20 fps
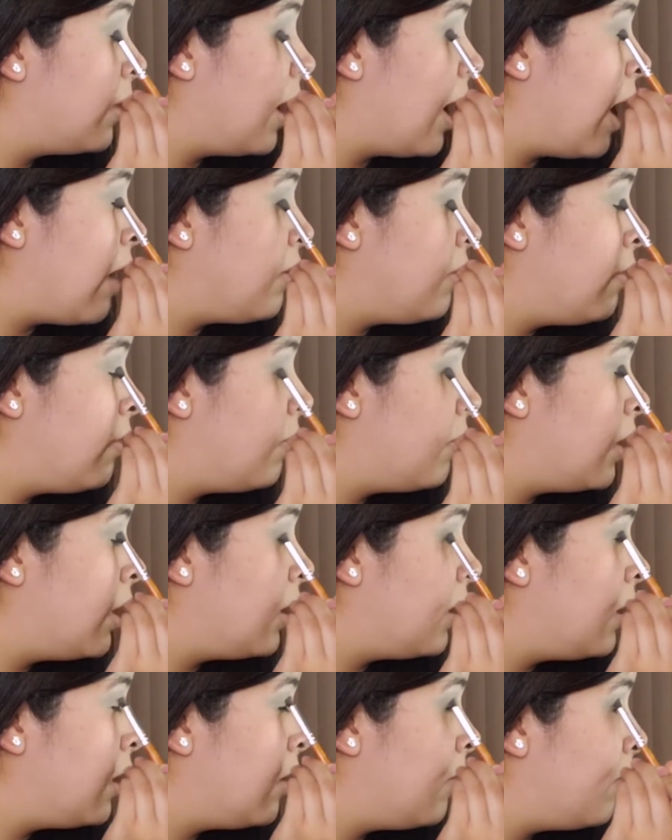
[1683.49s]
how you
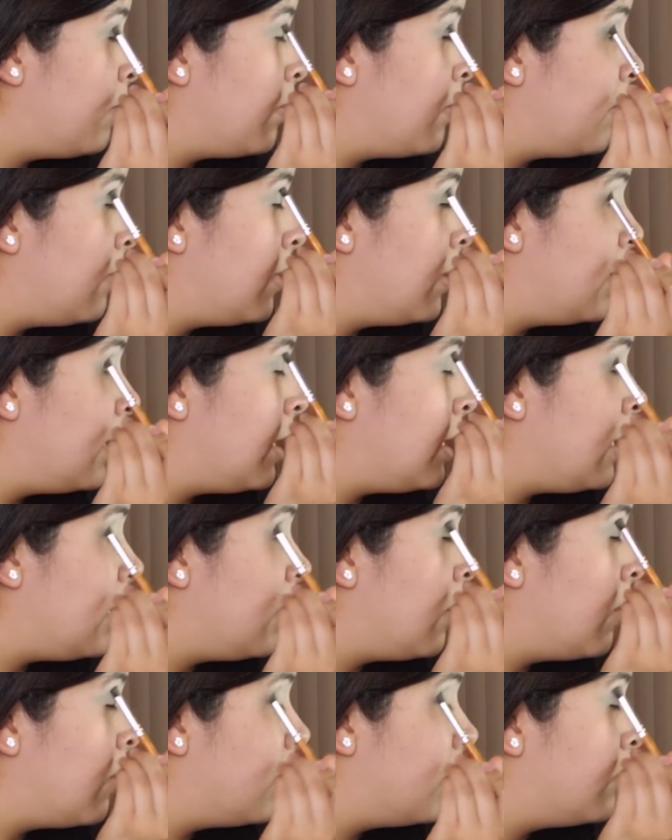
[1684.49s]
fucked up?" And he
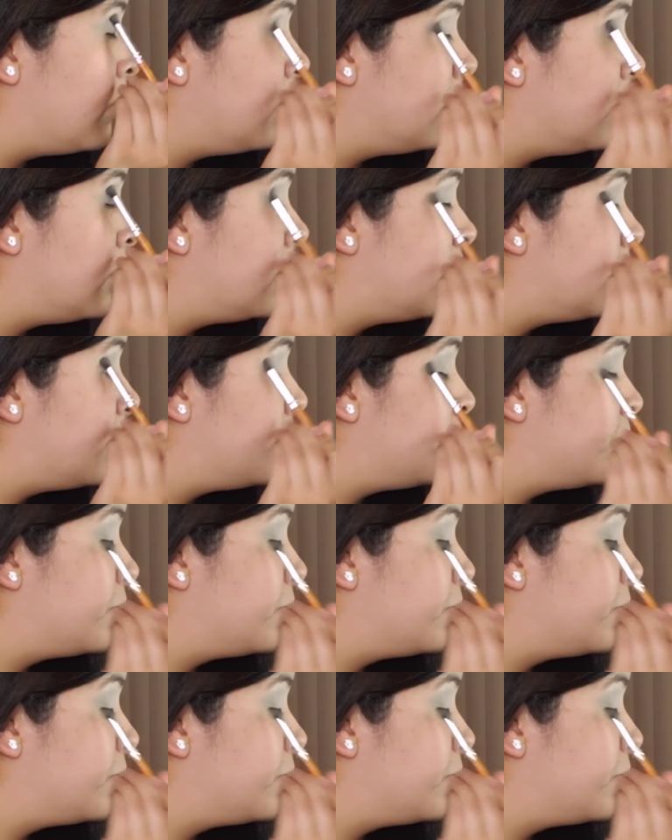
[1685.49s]
goes,